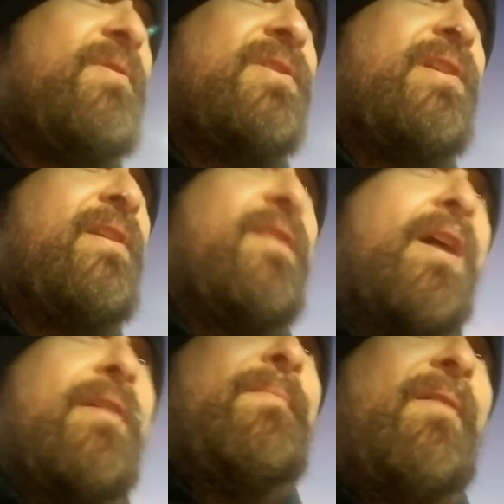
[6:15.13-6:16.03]
just seeing a
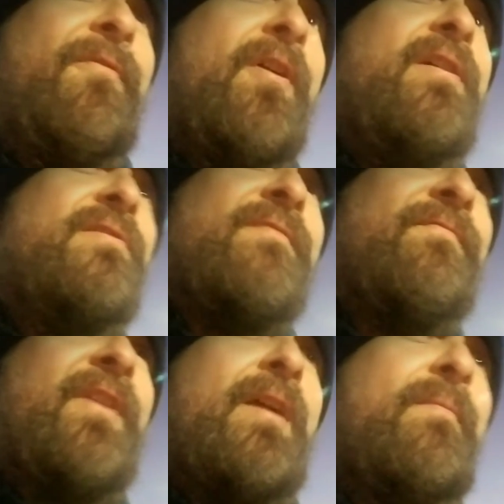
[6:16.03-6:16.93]
lot of my friends and
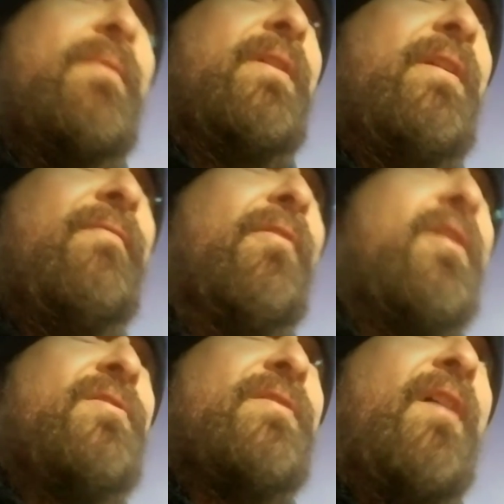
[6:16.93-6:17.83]
family,
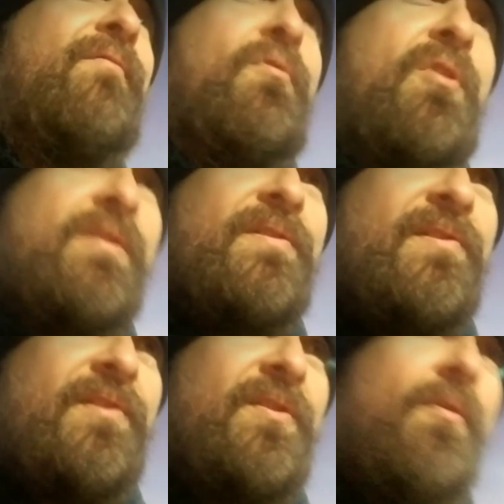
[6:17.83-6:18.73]
friends, loved ones,
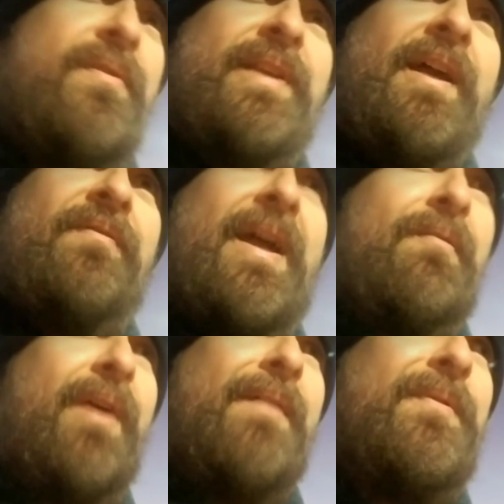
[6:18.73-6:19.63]
just going down
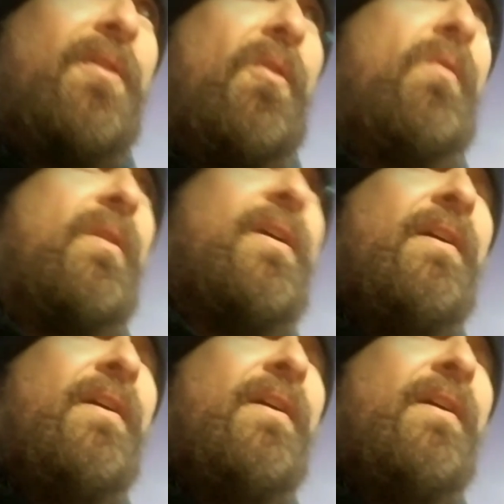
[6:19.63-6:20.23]
that rabbit hole